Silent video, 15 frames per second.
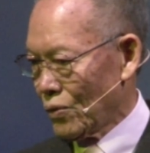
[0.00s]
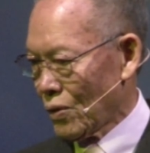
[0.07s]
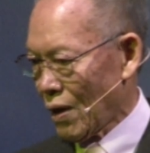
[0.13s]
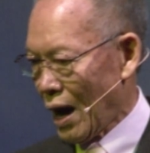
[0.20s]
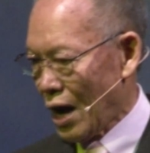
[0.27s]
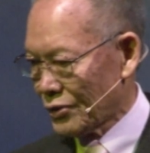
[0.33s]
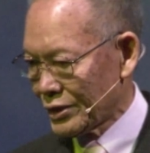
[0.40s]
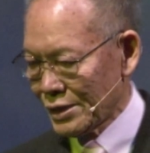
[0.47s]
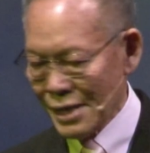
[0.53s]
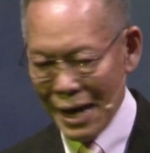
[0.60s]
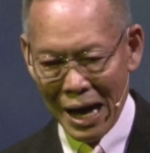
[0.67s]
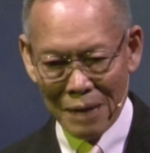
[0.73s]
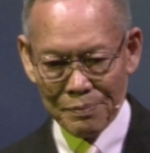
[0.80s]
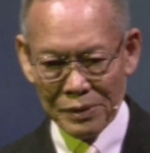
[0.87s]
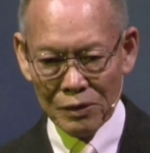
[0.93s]
How did it
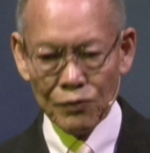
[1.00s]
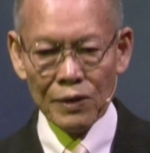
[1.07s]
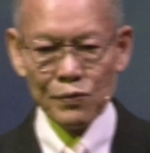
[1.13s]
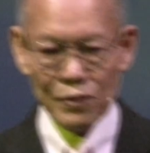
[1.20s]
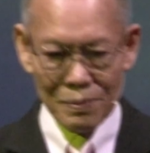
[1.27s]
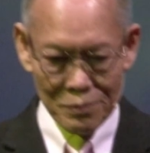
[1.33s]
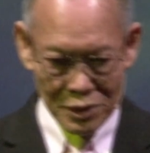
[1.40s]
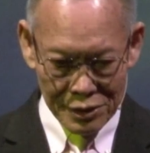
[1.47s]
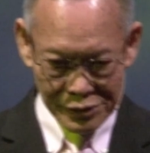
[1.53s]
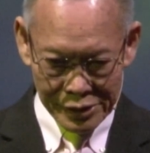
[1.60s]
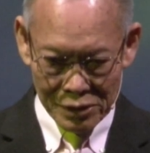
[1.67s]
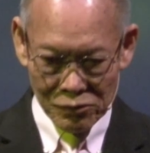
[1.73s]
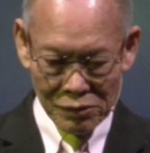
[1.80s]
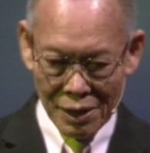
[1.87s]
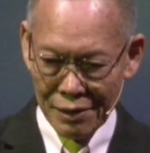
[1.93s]
happen? When we merged the
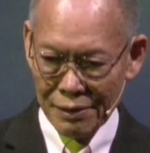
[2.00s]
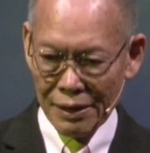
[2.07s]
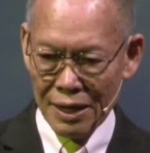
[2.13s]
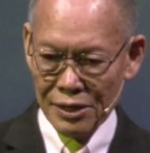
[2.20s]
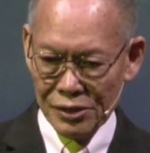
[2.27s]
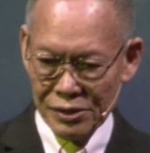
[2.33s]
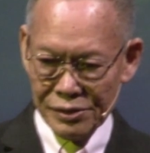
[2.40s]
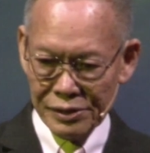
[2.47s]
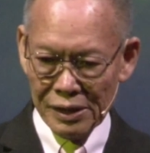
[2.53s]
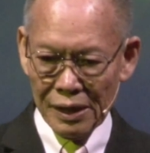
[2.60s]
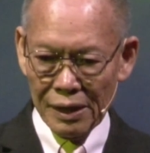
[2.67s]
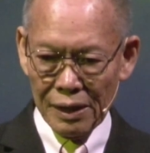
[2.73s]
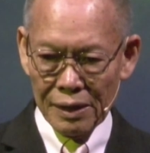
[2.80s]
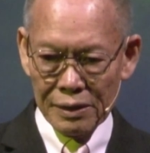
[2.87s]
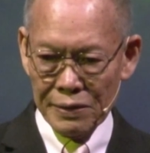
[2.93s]
two congregations,
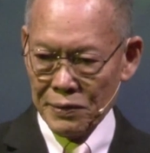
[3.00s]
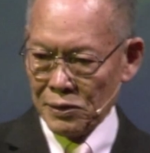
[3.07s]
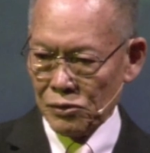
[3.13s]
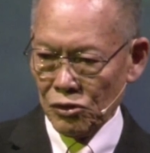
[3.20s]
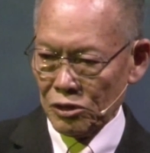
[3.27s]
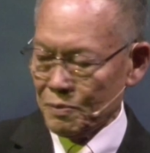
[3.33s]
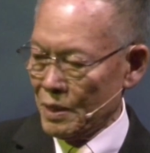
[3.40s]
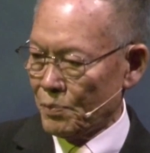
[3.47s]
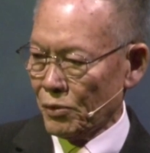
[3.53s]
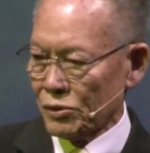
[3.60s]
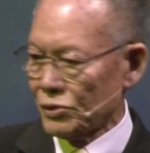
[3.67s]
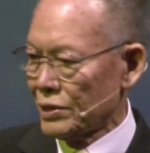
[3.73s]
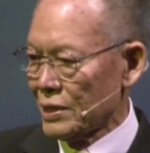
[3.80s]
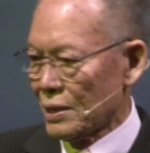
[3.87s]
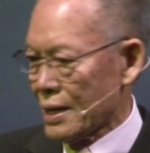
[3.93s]
there were those people
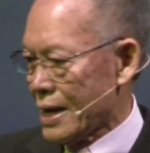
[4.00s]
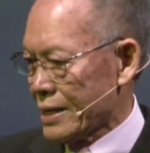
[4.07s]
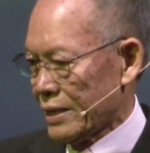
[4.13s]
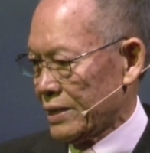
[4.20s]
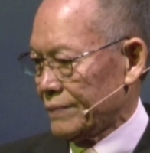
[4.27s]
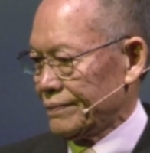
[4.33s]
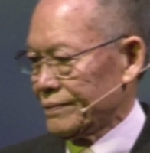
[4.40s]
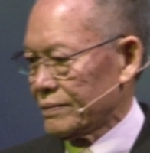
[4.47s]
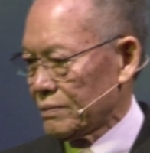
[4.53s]
who didn't like it.